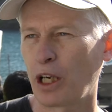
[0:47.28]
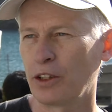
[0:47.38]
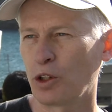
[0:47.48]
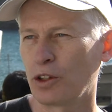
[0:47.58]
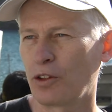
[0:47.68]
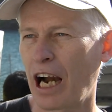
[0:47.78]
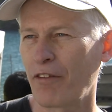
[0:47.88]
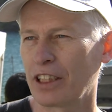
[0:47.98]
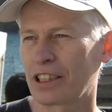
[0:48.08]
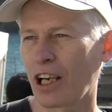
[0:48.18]
when you're
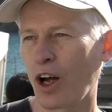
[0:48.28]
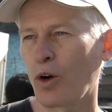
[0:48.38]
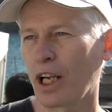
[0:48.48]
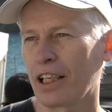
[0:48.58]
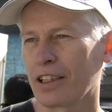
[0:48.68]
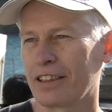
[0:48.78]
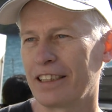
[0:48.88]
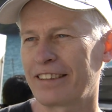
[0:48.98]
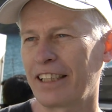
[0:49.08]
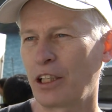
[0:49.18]
driving slowly,
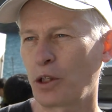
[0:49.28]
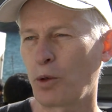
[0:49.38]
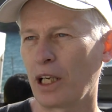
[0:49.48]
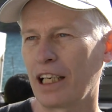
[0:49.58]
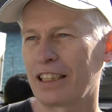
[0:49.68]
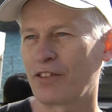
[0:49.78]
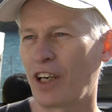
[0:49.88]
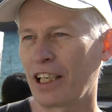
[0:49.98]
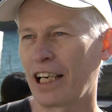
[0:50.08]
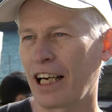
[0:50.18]
the steering wheel is
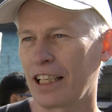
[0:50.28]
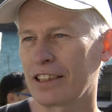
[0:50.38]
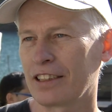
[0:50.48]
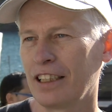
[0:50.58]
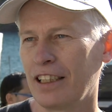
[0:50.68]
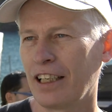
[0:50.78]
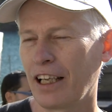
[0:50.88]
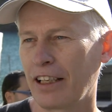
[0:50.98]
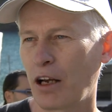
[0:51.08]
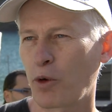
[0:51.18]
very light,
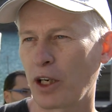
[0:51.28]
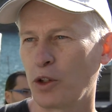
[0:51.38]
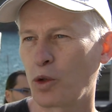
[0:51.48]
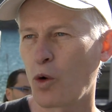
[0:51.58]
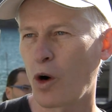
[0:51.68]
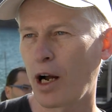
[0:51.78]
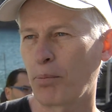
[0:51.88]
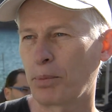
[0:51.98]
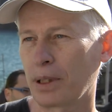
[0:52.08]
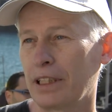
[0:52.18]
and then when you go
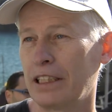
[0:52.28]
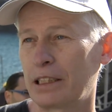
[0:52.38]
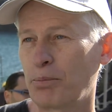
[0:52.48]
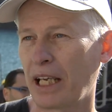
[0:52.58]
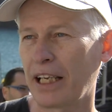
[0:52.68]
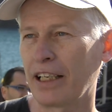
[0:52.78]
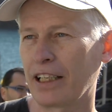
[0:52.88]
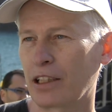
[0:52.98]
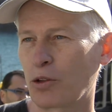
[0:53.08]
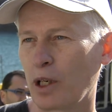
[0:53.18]
up in speed,
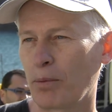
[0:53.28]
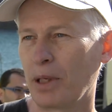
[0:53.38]
it will